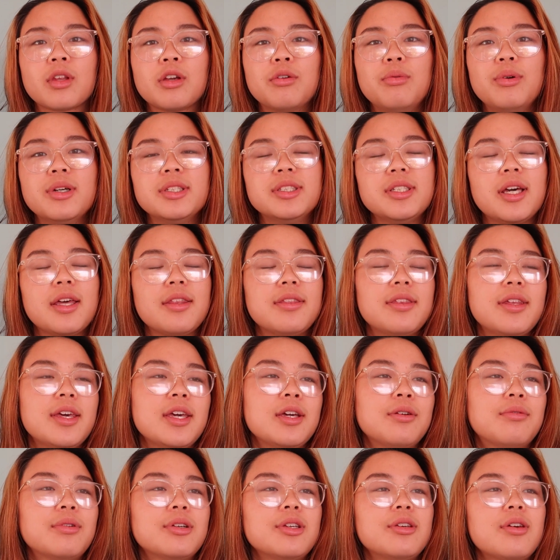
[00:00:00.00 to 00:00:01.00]
quiz, I
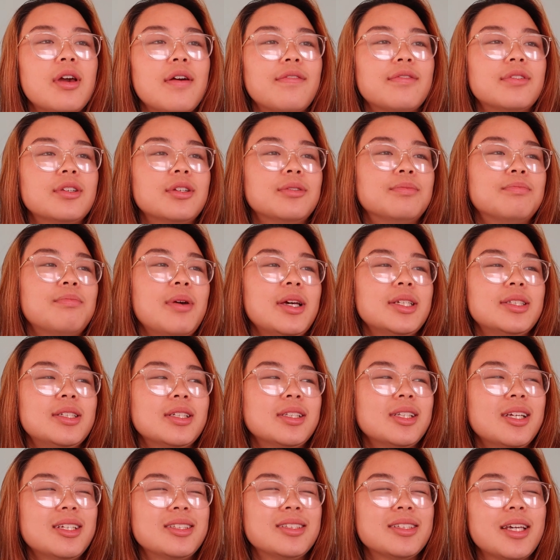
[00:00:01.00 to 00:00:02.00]
think, where you have to
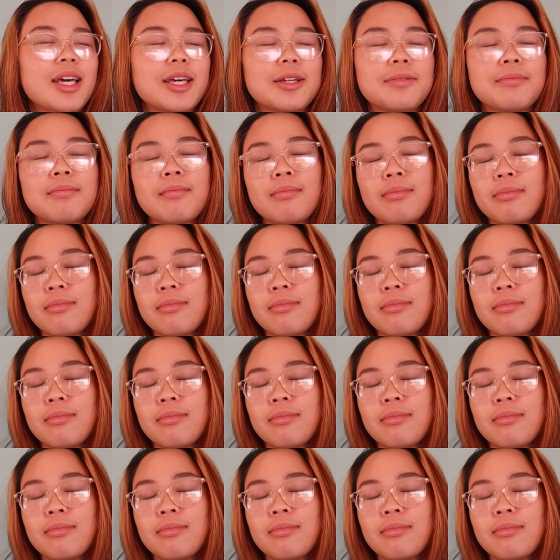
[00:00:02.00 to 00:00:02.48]
basically, it's like